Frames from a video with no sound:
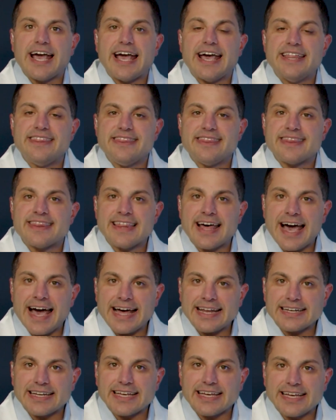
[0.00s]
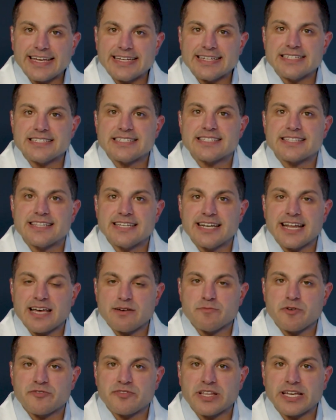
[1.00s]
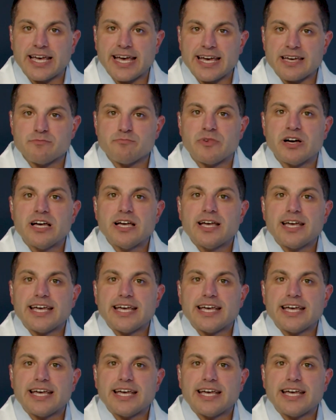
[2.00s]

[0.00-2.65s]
And that is the name of the game,